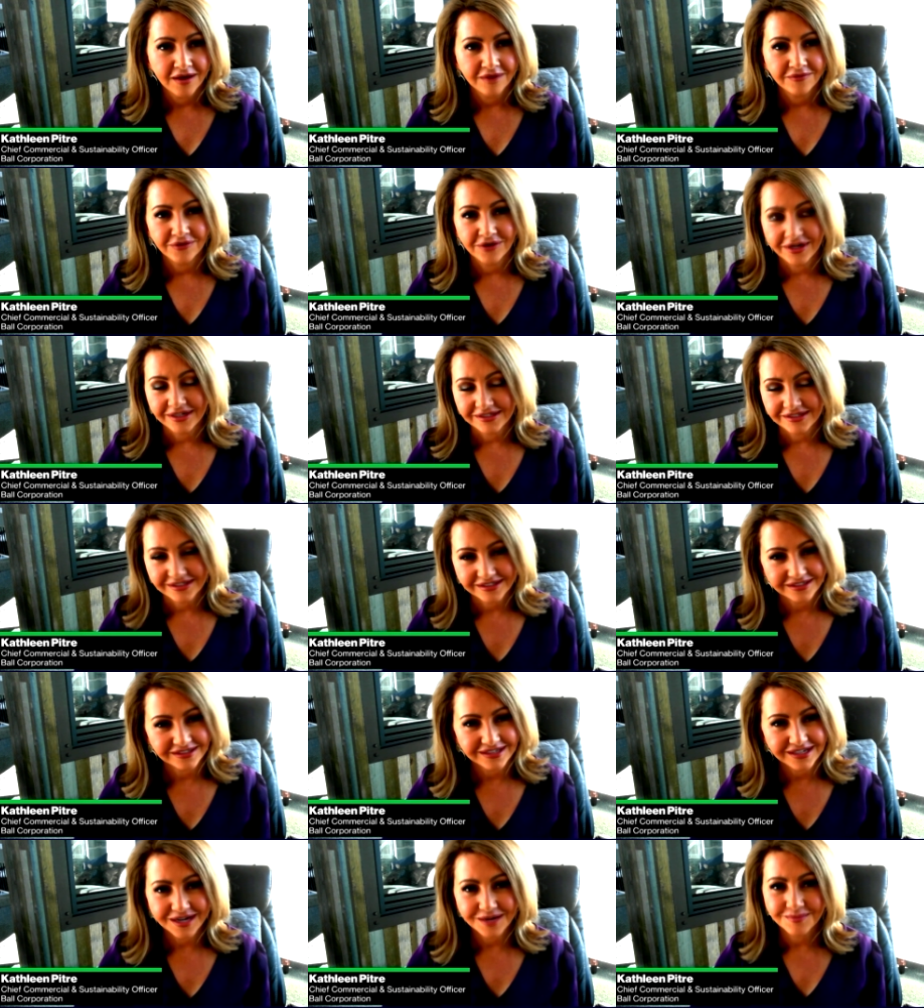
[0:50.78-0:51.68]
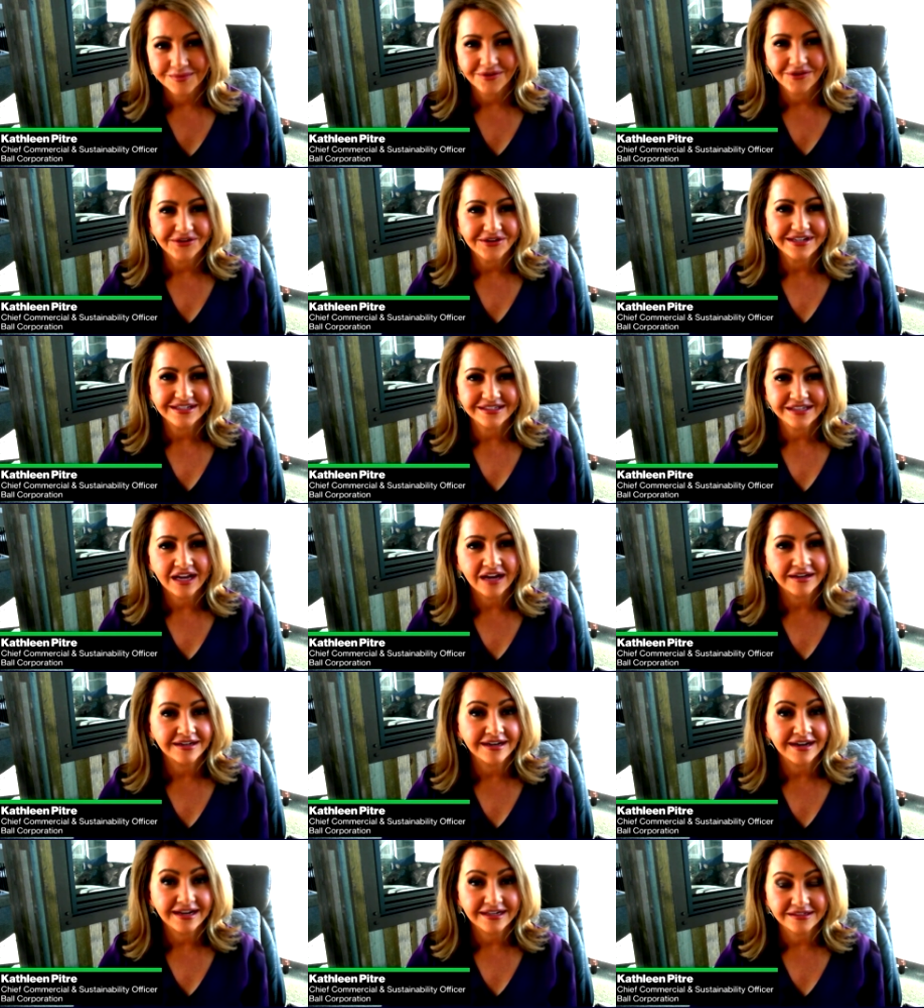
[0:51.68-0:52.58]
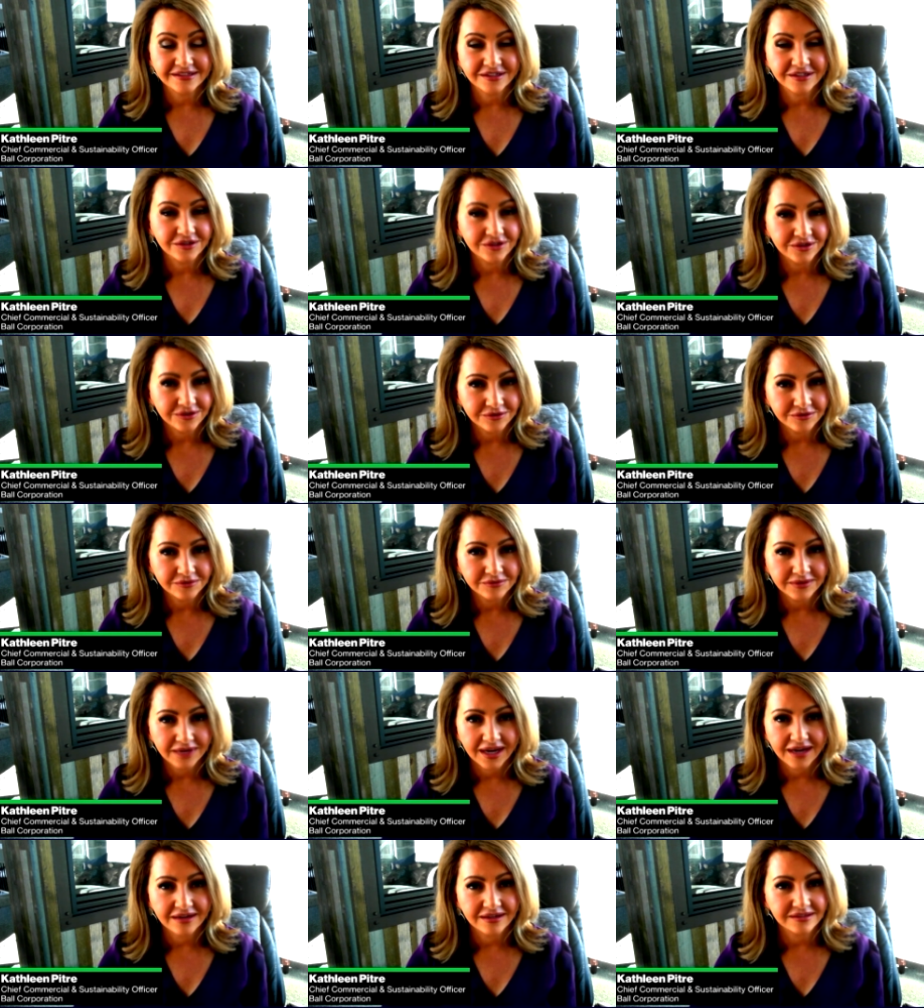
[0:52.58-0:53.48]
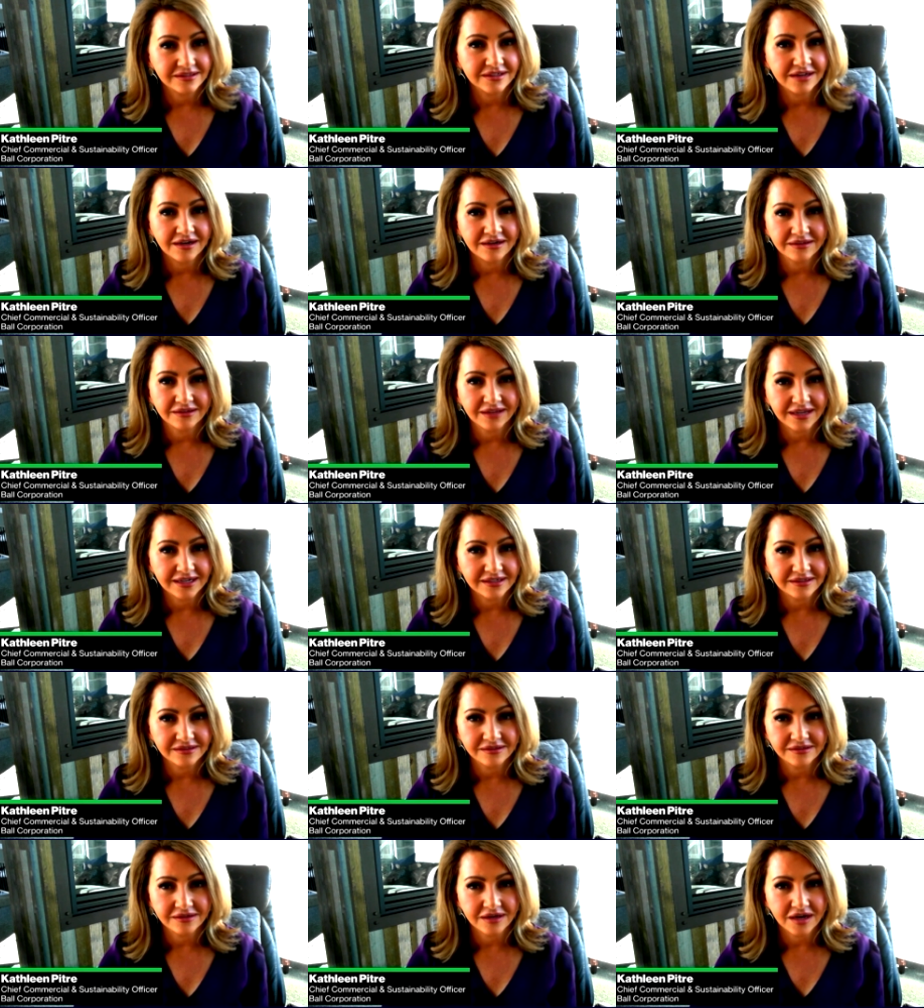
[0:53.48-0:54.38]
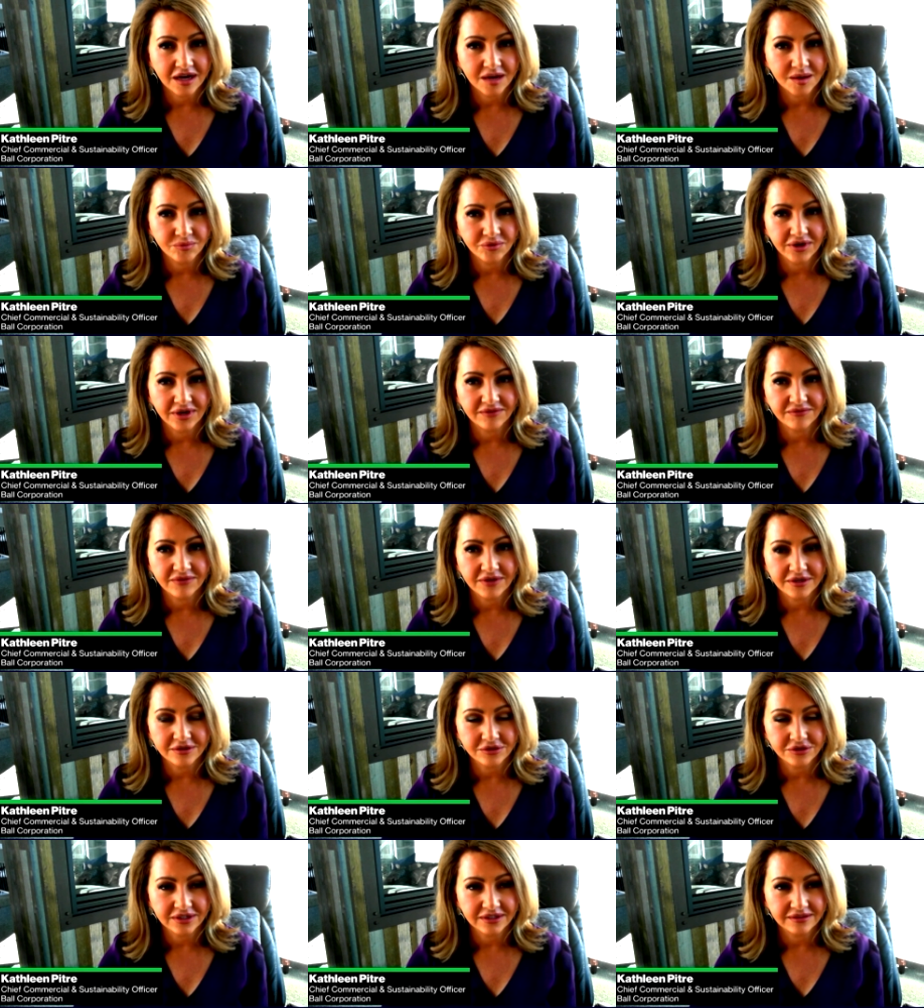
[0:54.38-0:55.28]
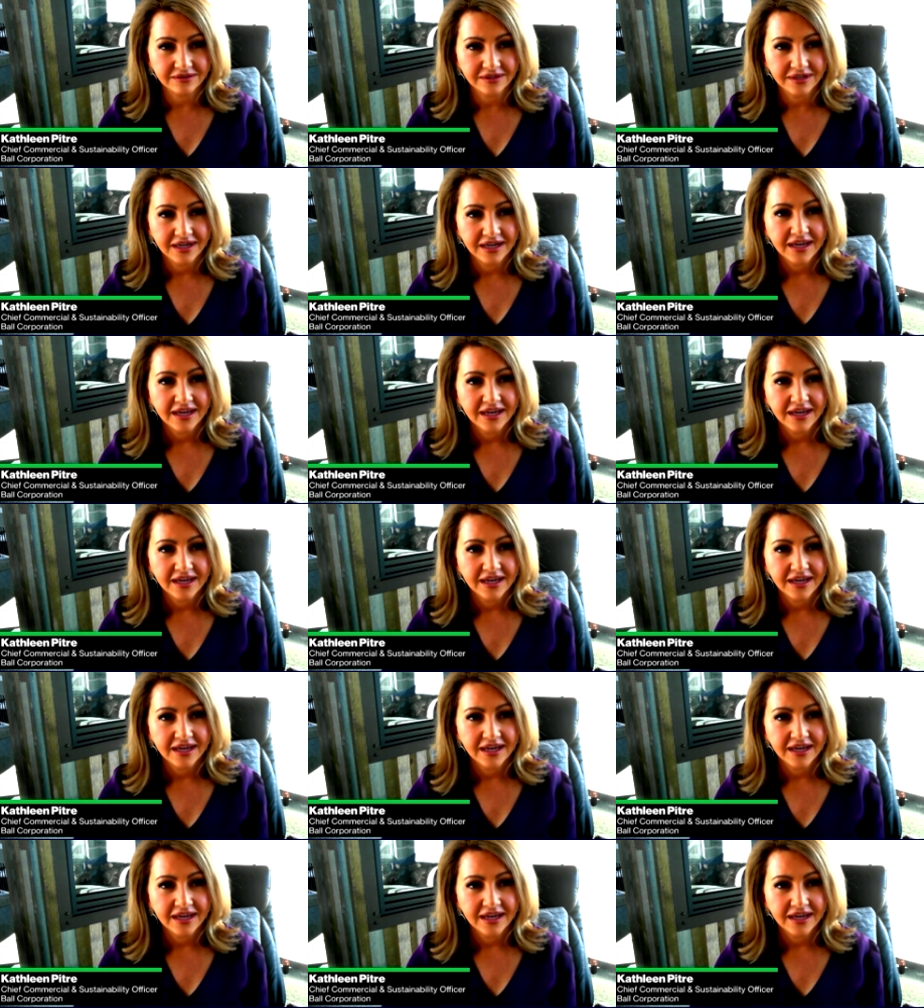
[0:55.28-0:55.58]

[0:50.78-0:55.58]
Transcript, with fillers: For us, sustainability is not a nice to do, and it's not a license to operate function.